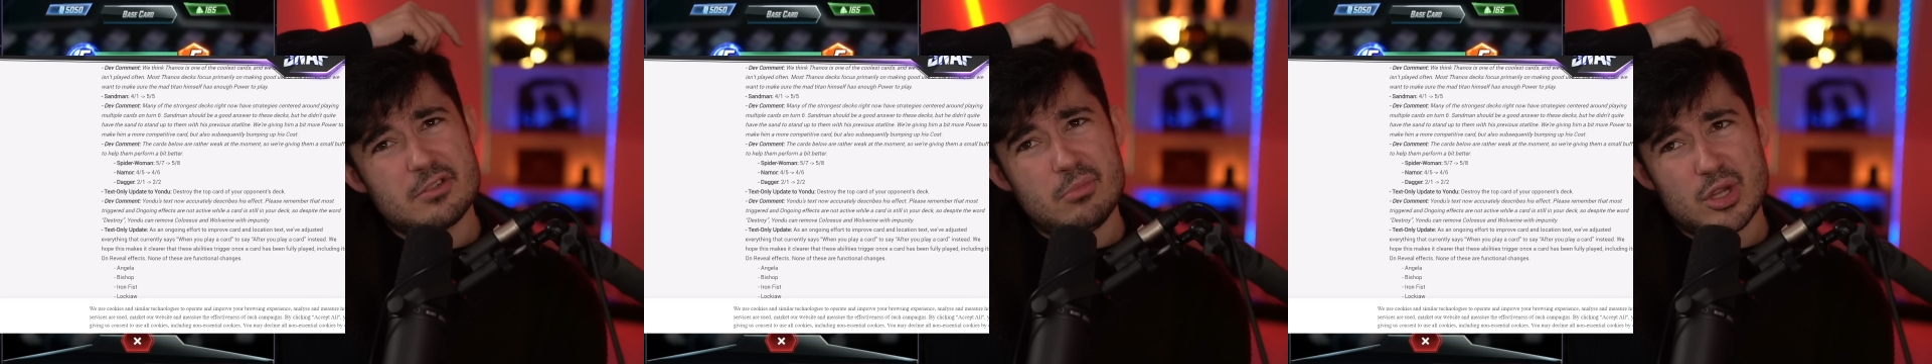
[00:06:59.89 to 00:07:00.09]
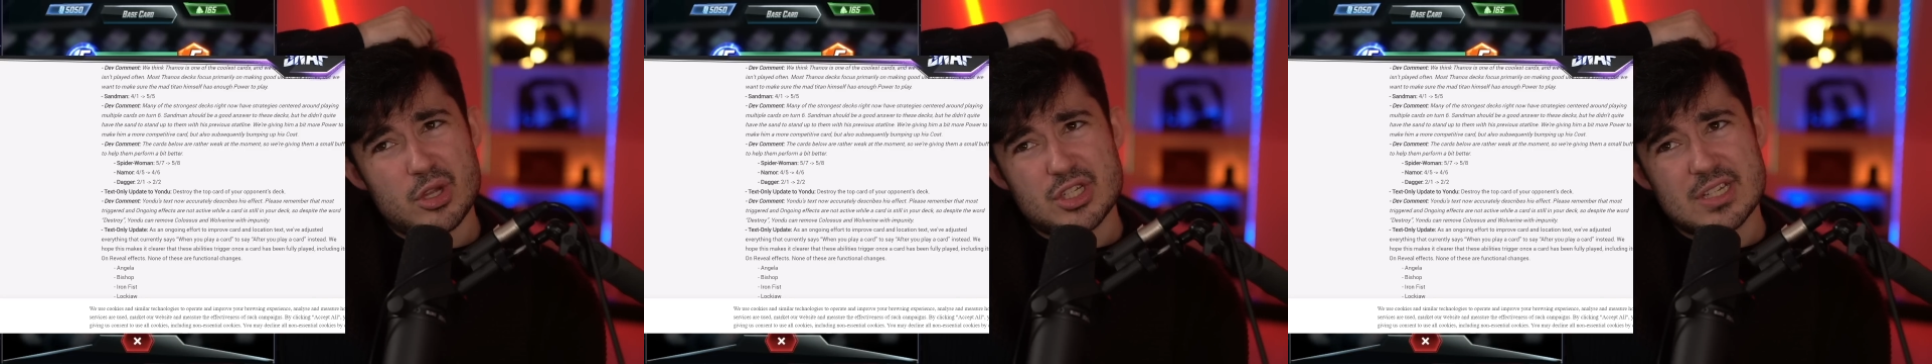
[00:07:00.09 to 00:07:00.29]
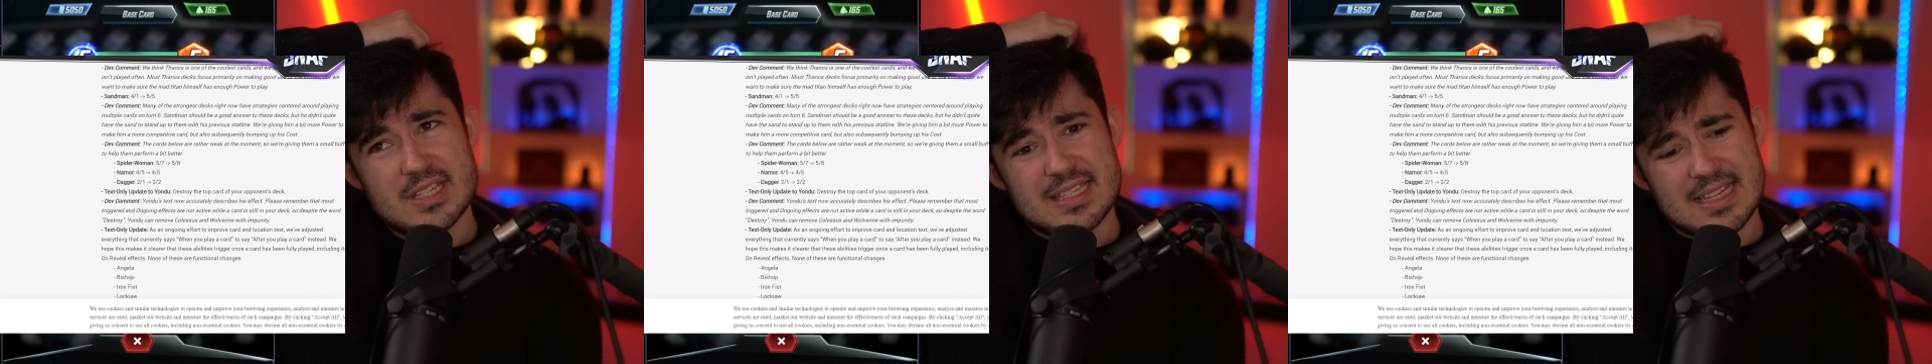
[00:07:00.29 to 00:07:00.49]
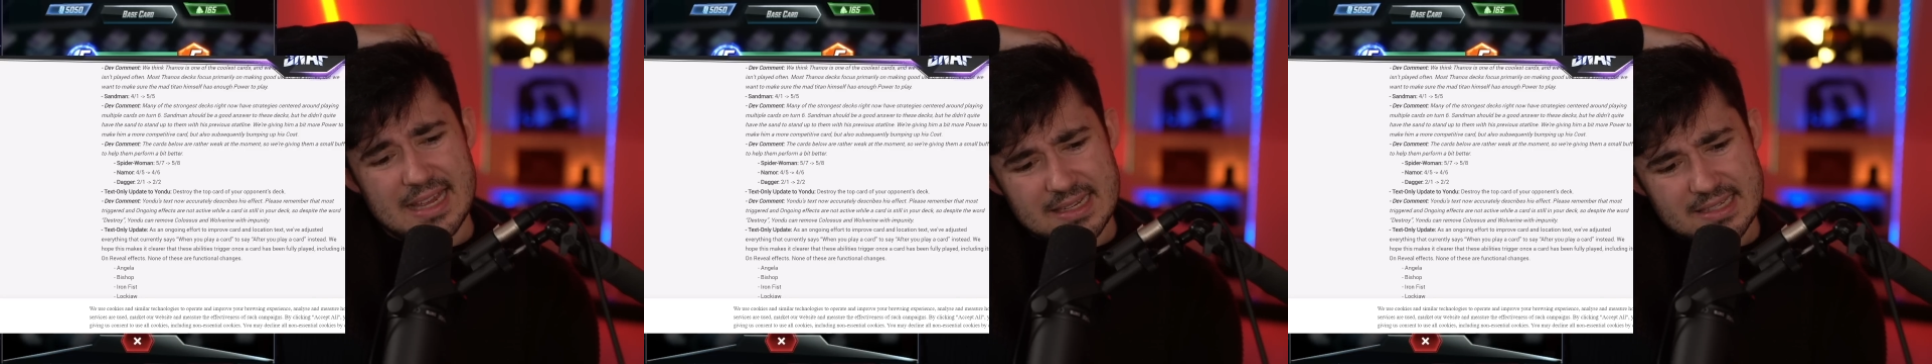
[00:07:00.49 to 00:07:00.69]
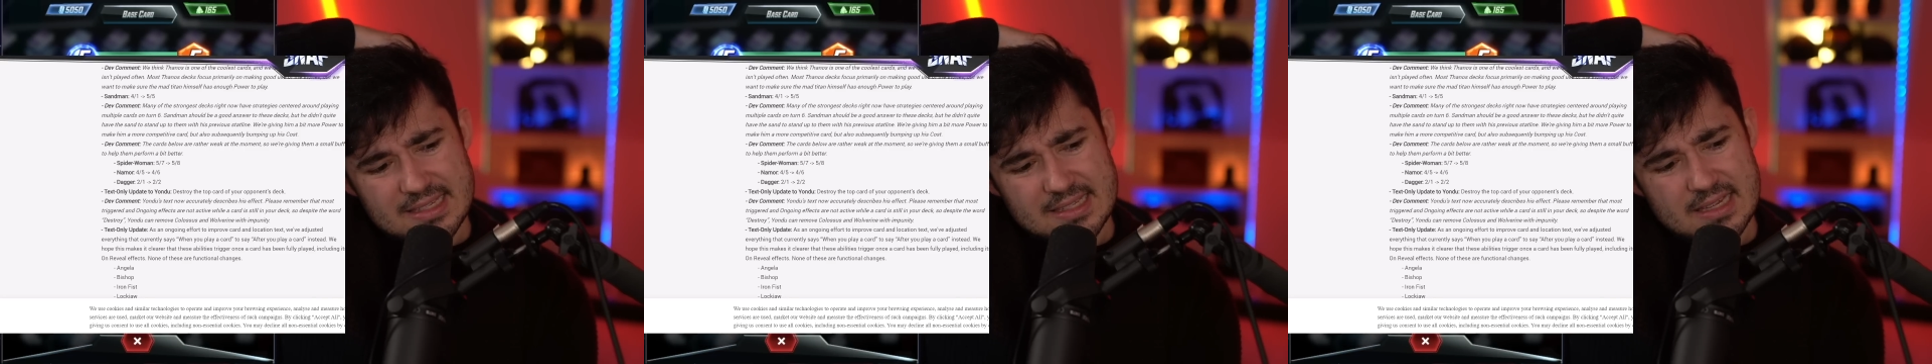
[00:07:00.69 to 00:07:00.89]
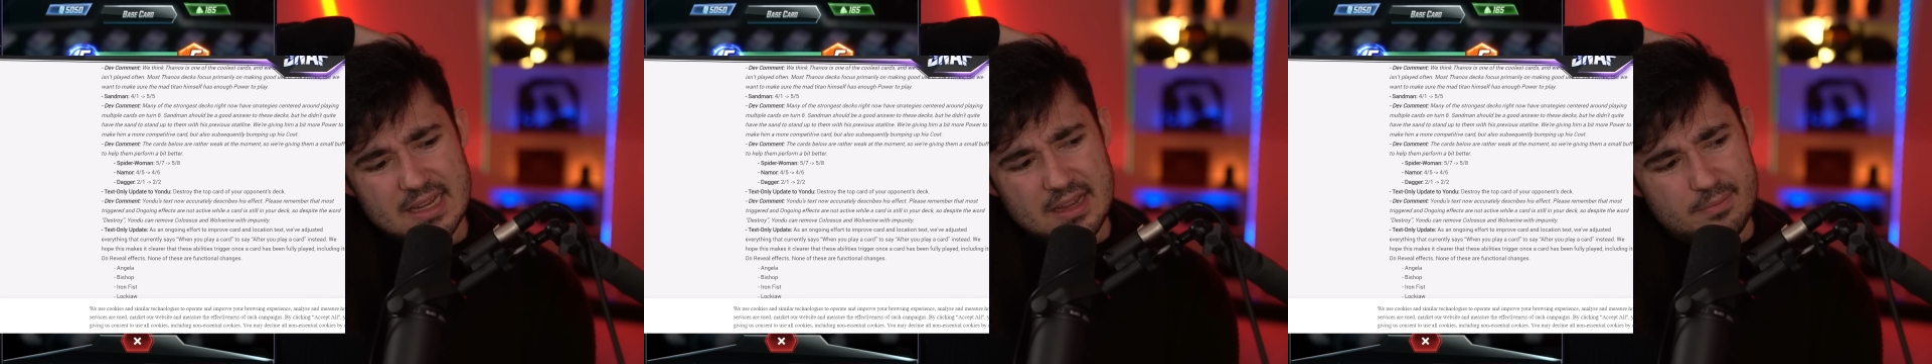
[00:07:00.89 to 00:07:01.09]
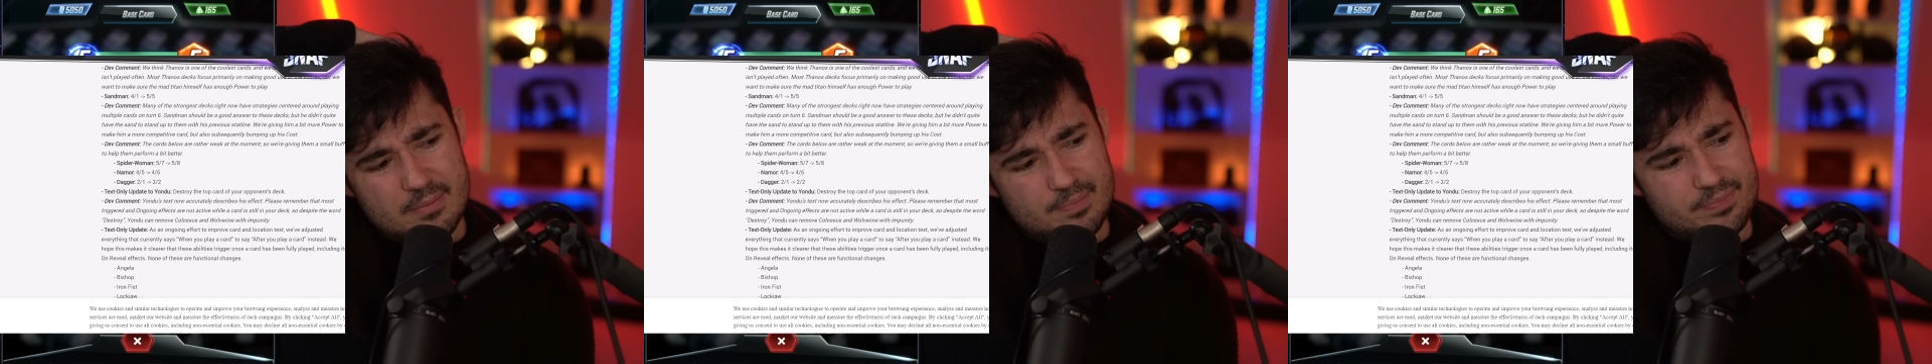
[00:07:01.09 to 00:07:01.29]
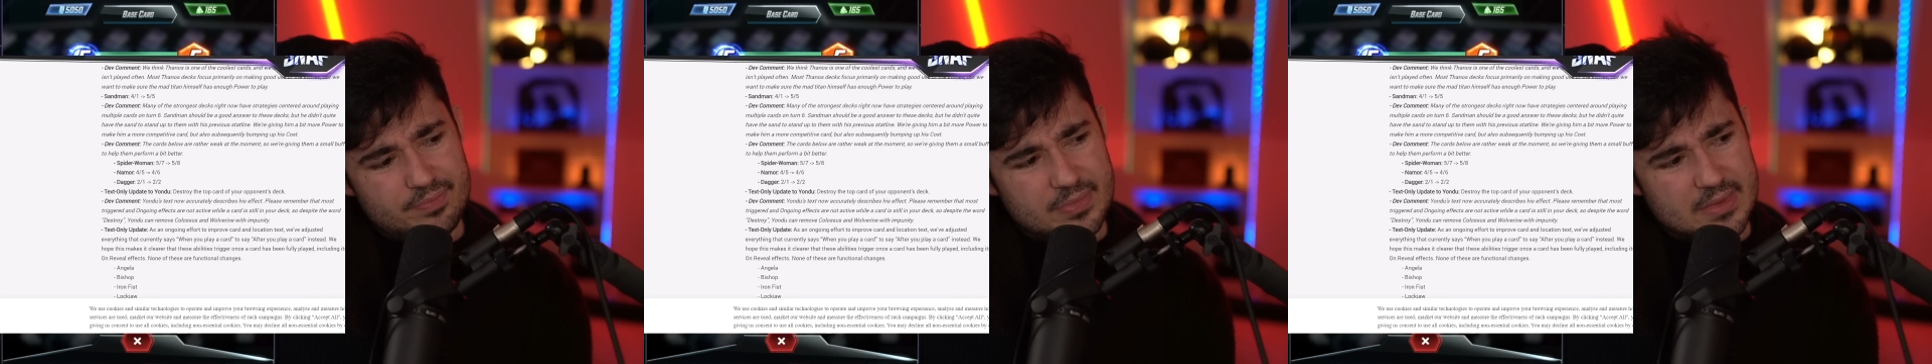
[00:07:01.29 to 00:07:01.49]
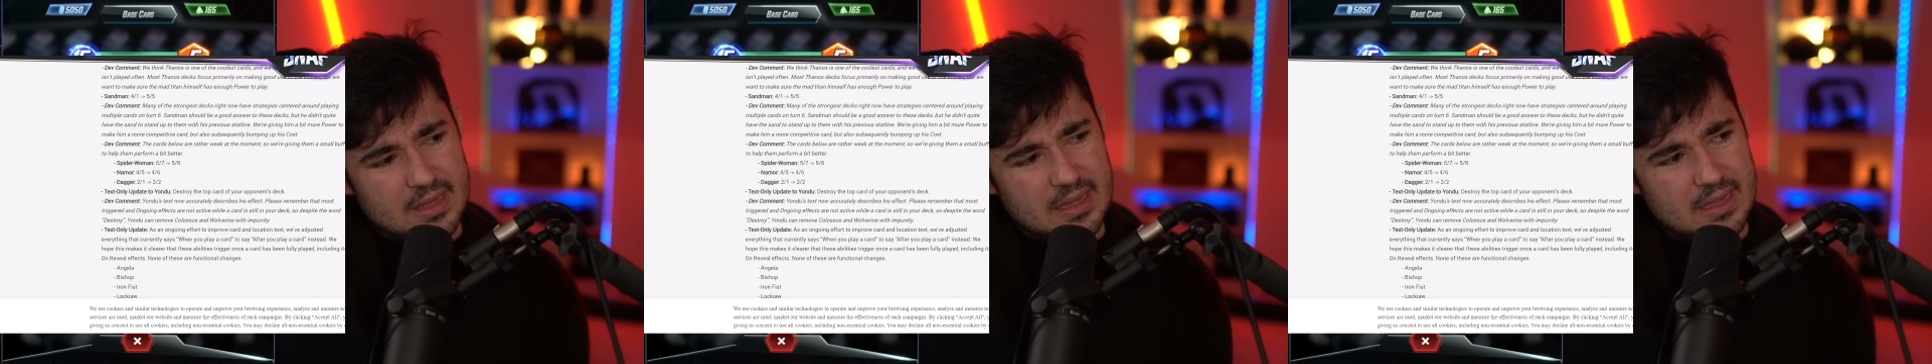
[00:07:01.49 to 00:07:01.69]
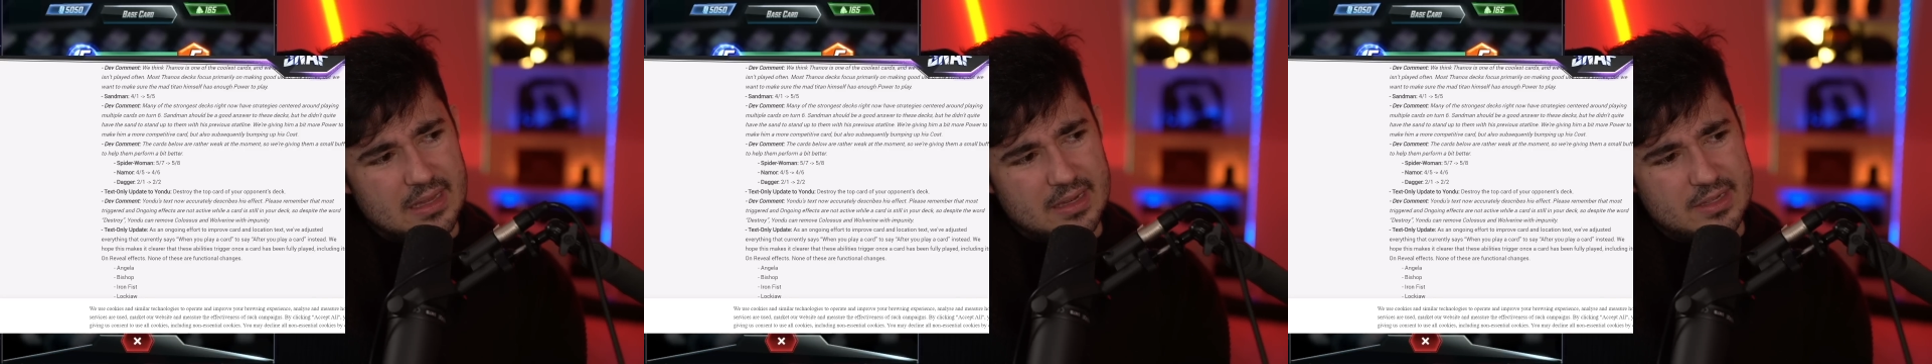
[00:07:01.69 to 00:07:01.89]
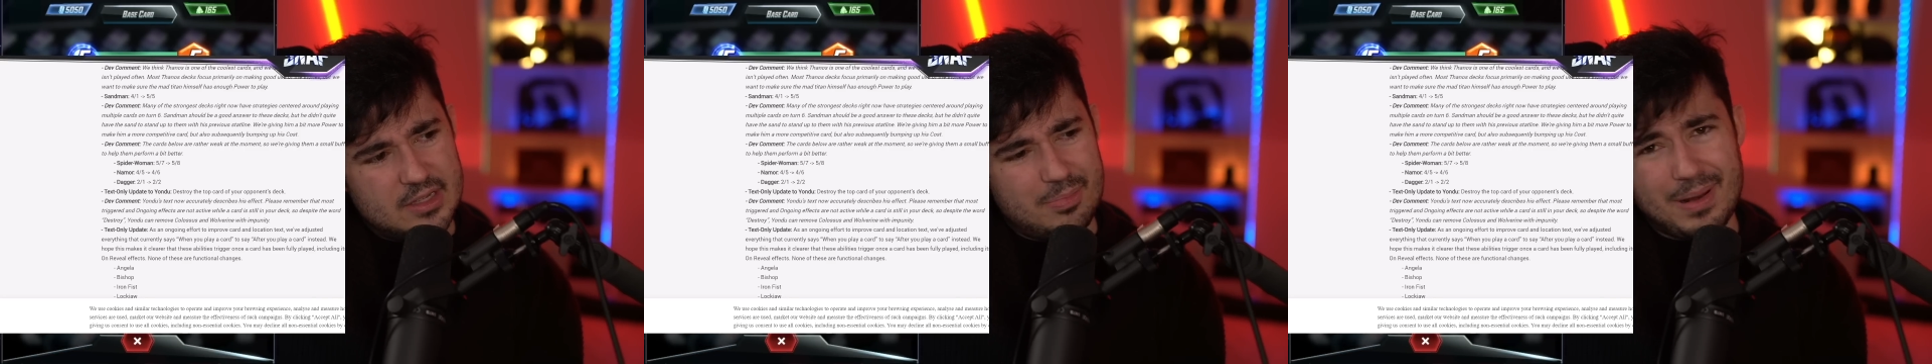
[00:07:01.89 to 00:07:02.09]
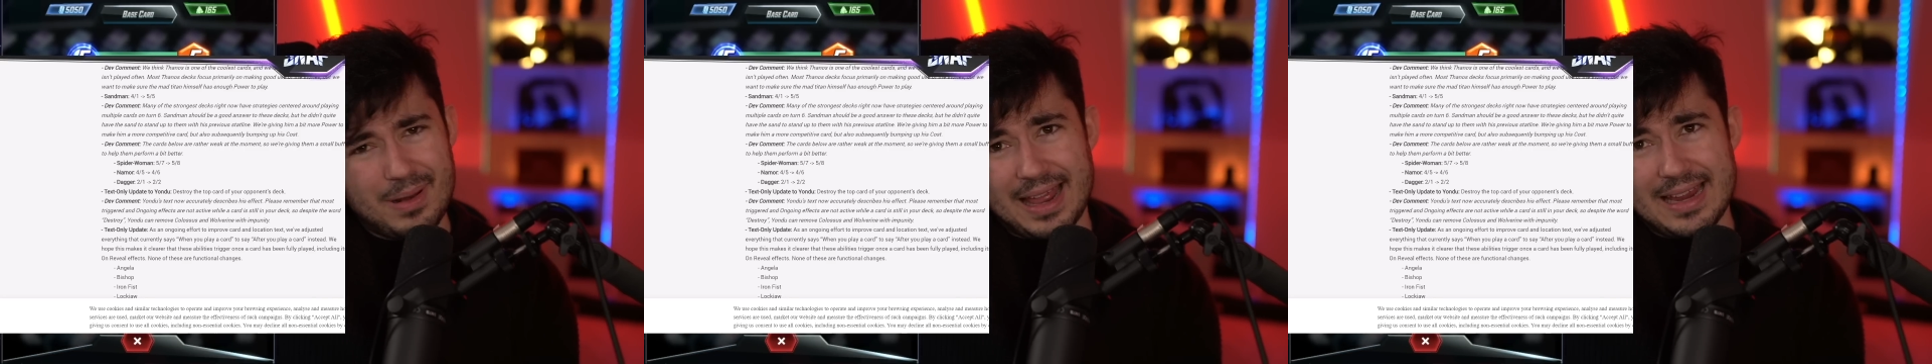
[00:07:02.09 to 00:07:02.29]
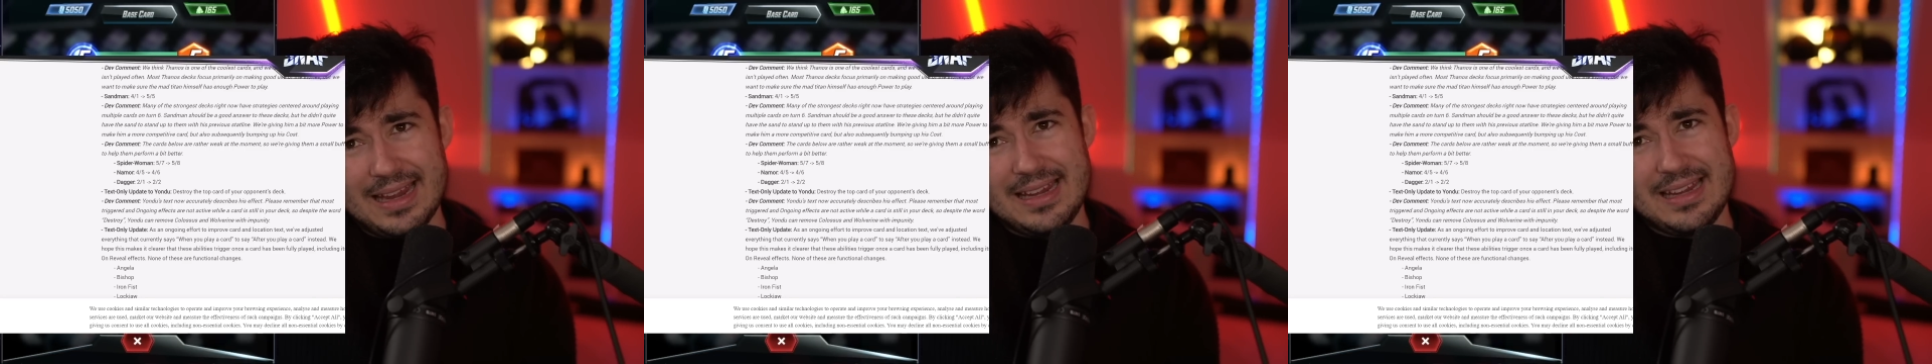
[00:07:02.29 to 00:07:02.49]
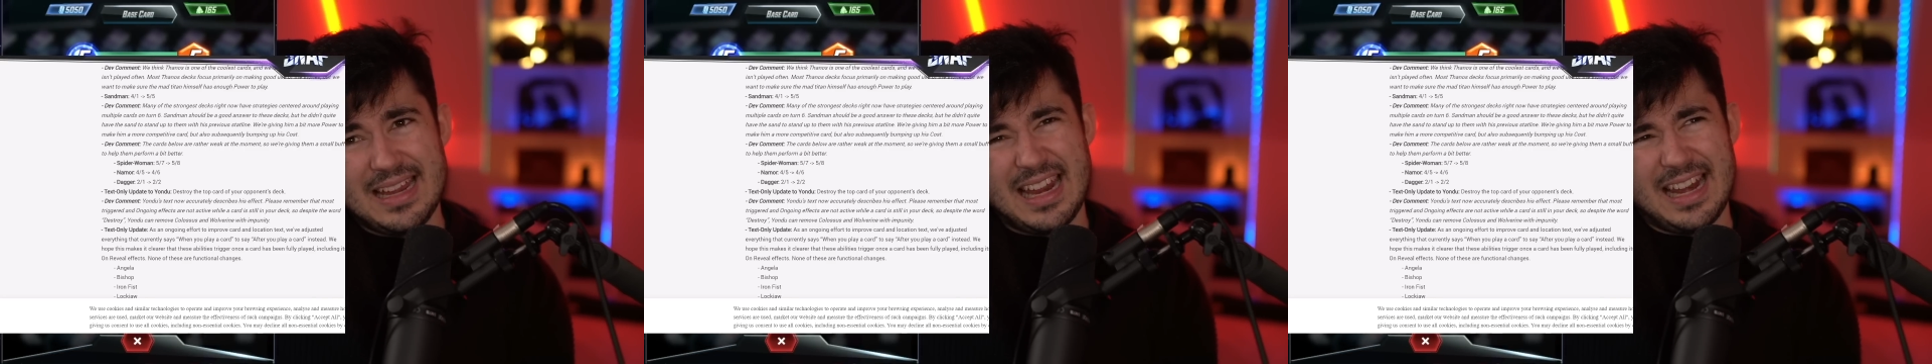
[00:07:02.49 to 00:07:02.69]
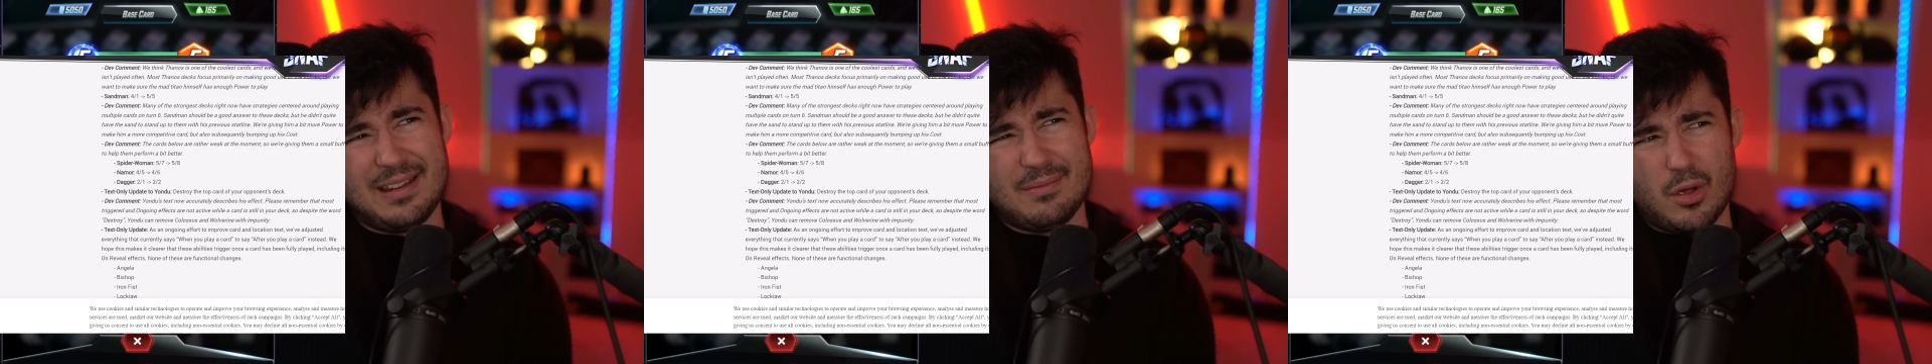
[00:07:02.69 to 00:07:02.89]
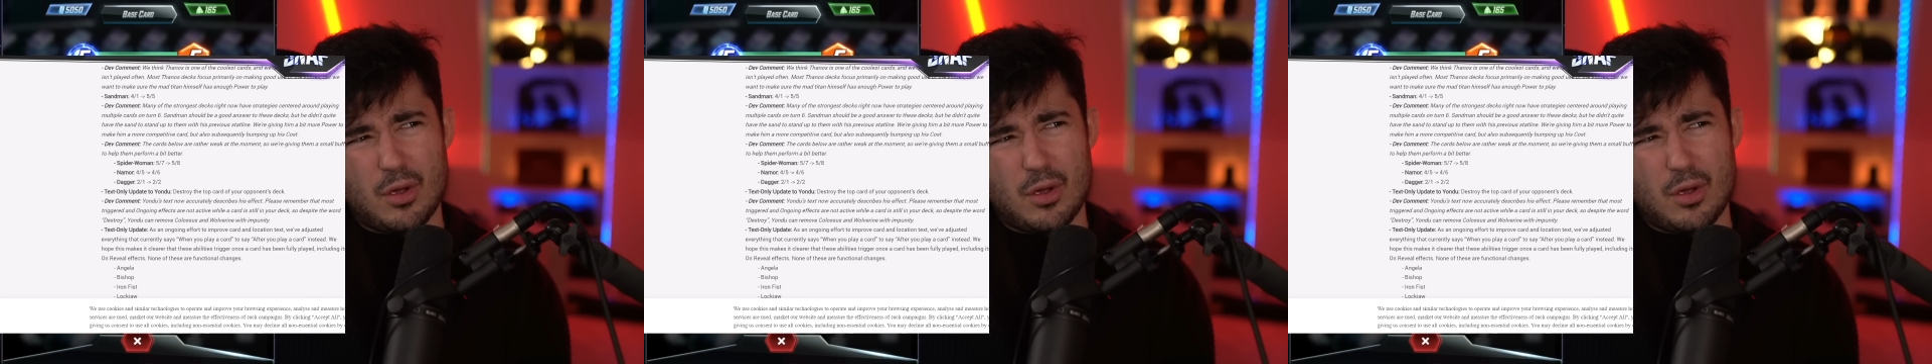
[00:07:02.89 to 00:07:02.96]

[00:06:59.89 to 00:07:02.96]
much sense to play in